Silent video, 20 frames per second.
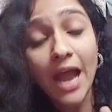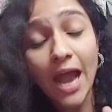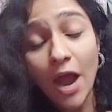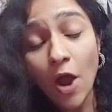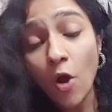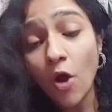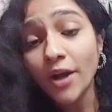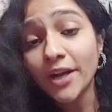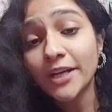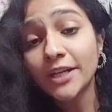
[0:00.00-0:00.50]

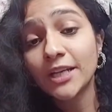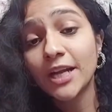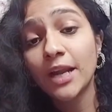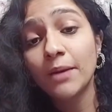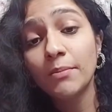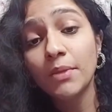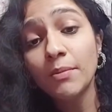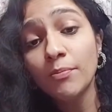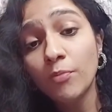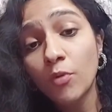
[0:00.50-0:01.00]
or it can
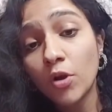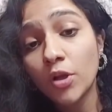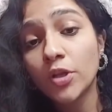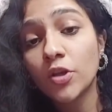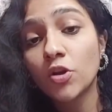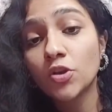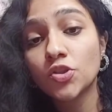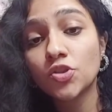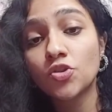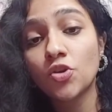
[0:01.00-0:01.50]
be
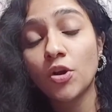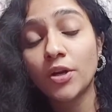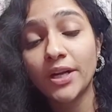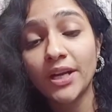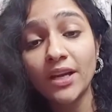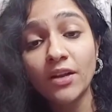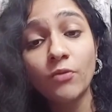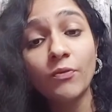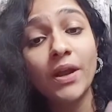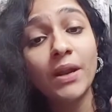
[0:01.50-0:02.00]

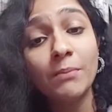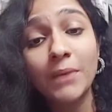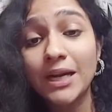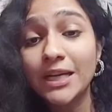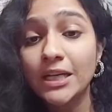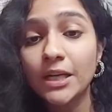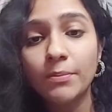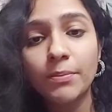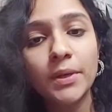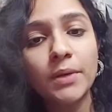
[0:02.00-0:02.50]
polyostotic, where
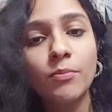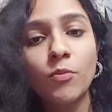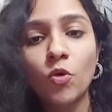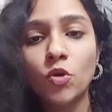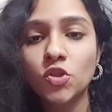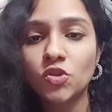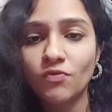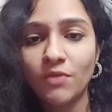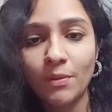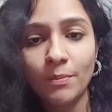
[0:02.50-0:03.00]
multiple
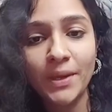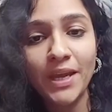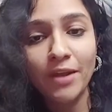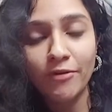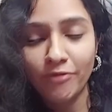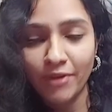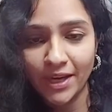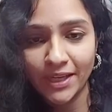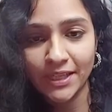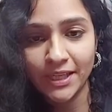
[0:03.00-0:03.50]
bones will be
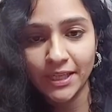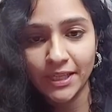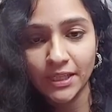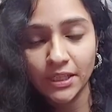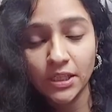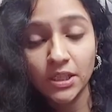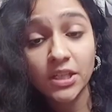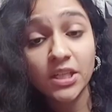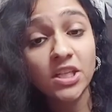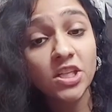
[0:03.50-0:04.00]
affected.
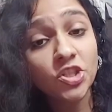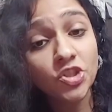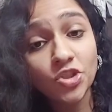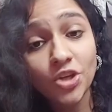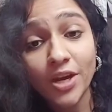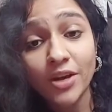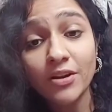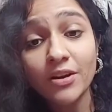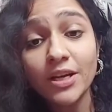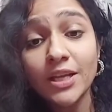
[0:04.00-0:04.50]

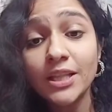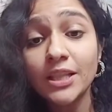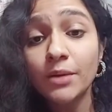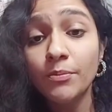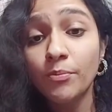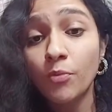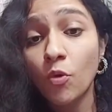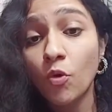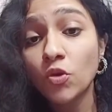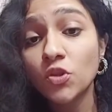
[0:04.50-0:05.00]
Generally, the
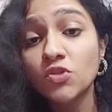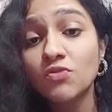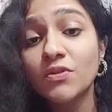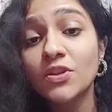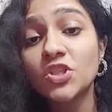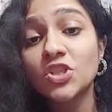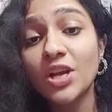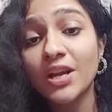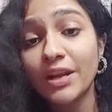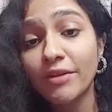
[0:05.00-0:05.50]
bones
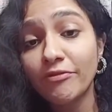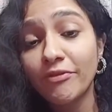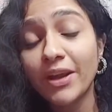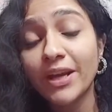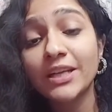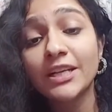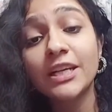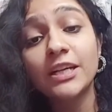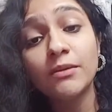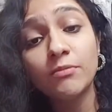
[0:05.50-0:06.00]
which are
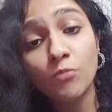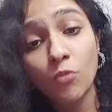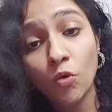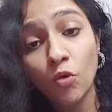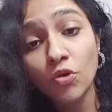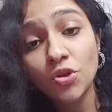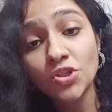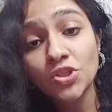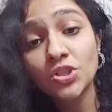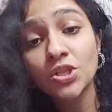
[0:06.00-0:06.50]
affected
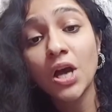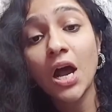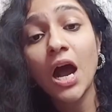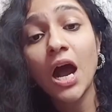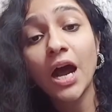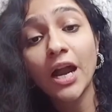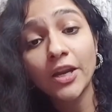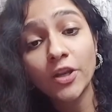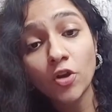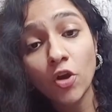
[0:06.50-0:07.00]
most
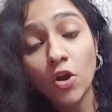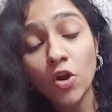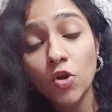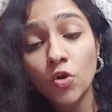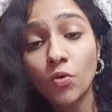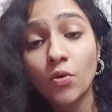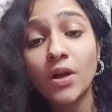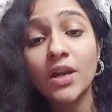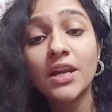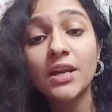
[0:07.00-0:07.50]
are your
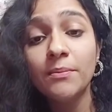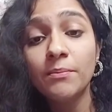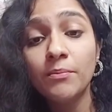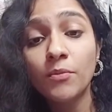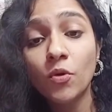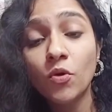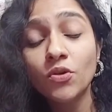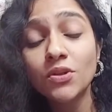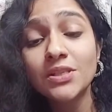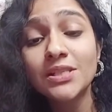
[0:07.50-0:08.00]
lower limb
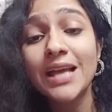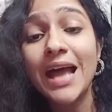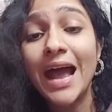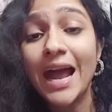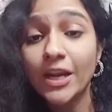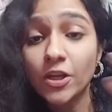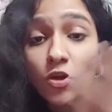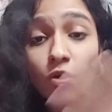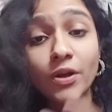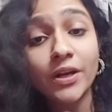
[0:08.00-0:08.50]
bones
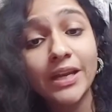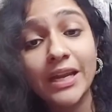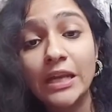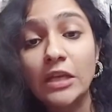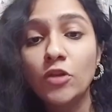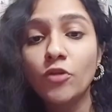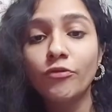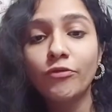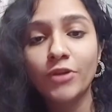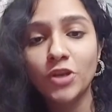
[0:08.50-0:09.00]
and your
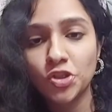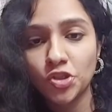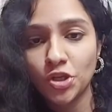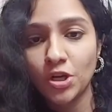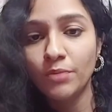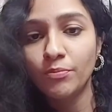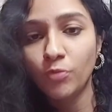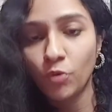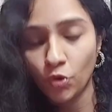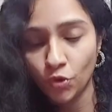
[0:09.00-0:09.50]

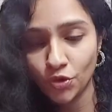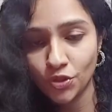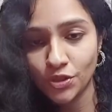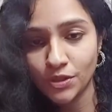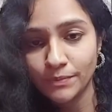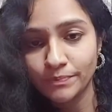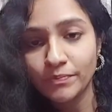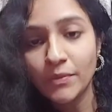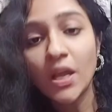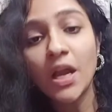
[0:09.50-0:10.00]
craniofacial
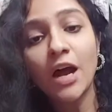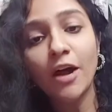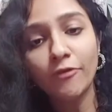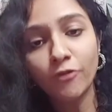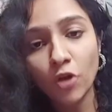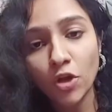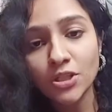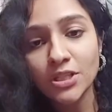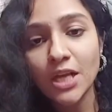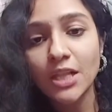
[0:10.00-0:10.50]
bones. Of
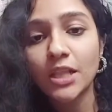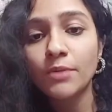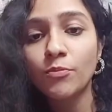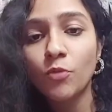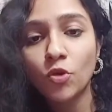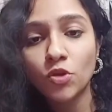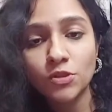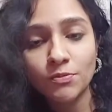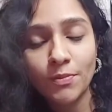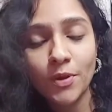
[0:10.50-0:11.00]
course, other
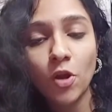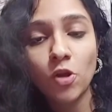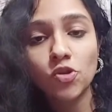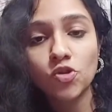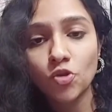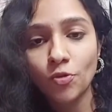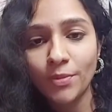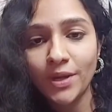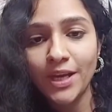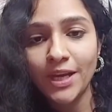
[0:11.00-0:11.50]
bones may
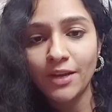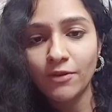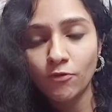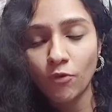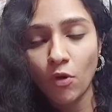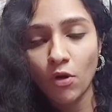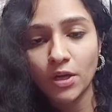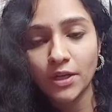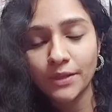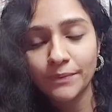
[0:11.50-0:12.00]
also be
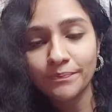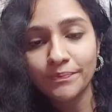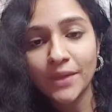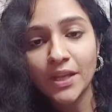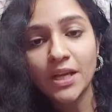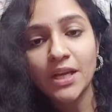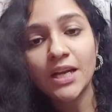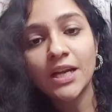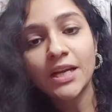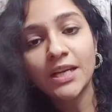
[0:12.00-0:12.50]
involved.
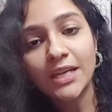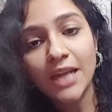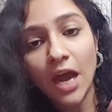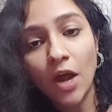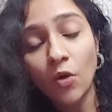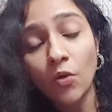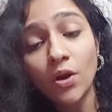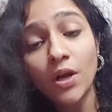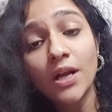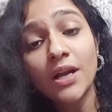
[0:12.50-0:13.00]

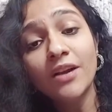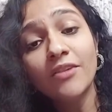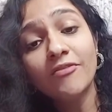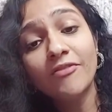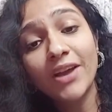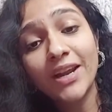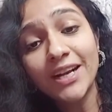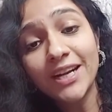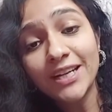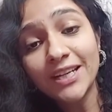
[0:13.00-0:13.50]
Now,
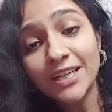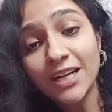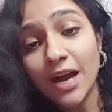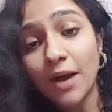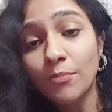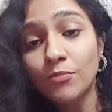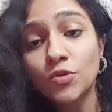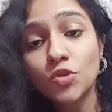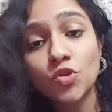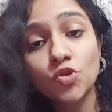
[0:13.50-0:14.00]
when it
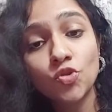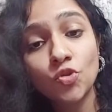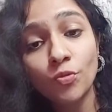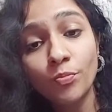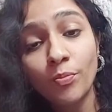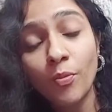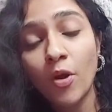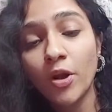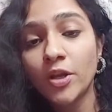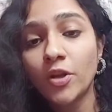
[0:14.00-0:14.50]
comes to
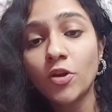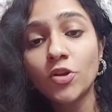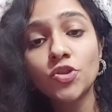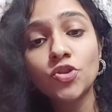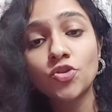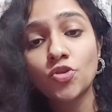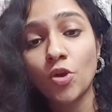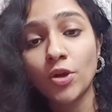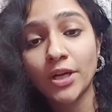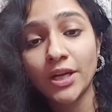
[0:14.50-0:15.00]

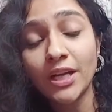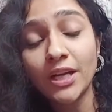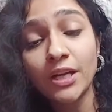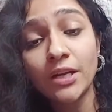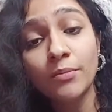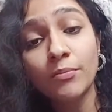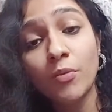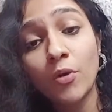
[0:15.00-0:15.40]
polyostotic